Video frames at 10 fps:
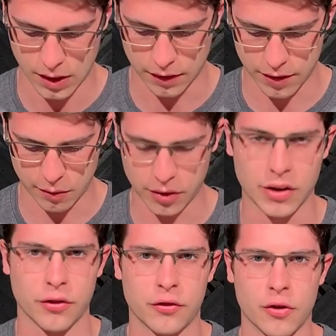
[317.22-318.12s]
it's not really
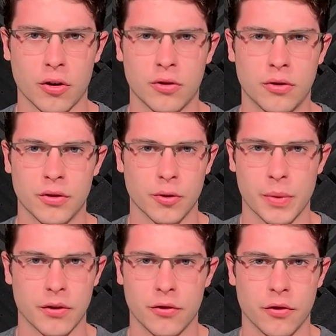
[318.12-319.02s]
gonna struggle. Your
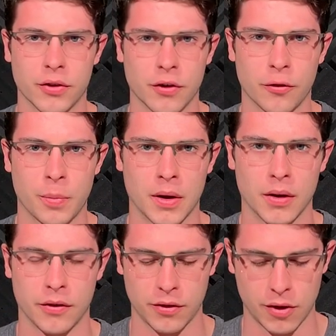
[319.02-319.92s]
bits are just gonna
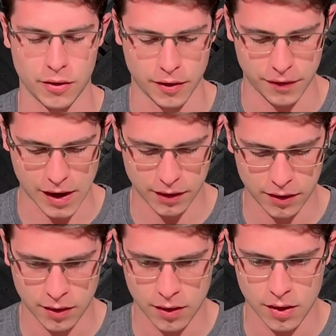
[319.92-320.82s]
spin. So if that
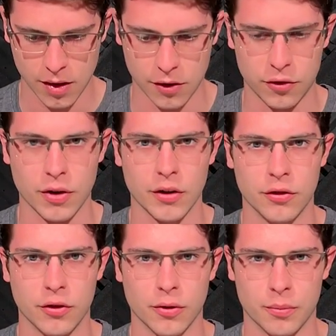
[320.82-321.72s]
is your
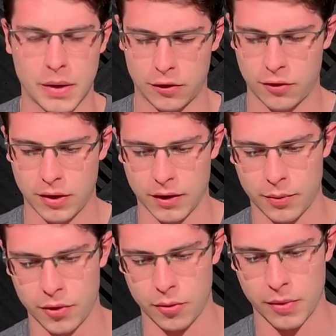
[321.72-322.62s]
issue, make sure you get
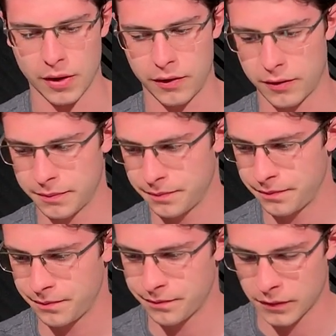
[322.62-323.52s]
some new bits.
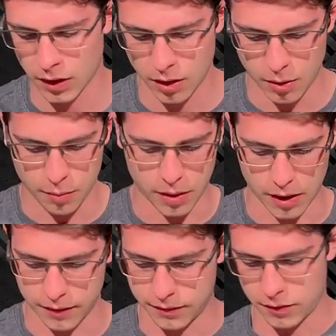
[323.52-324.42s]

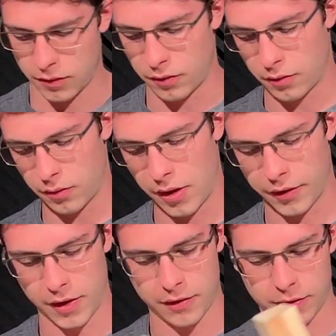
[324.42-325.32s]
But
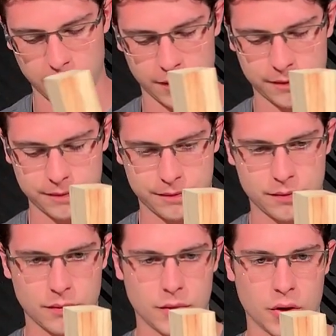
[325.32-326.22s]
relatively,
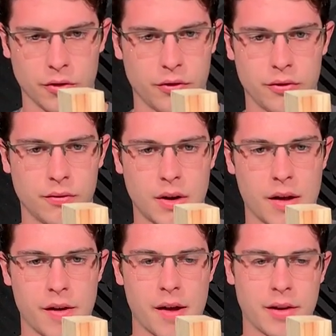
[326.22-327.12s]
I
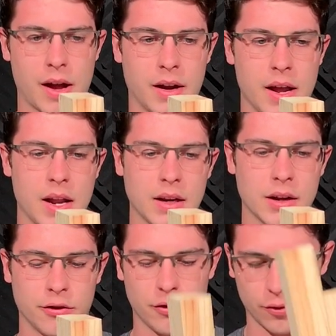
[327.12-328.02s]
haven't had any
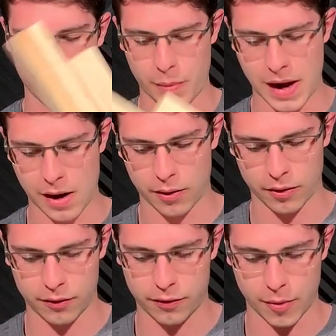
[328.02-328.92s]
issues with
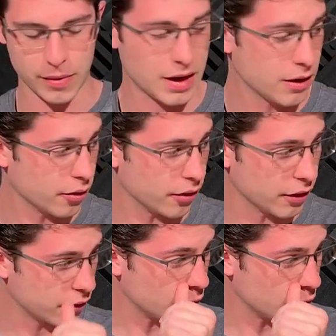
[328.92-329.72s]
power from either of these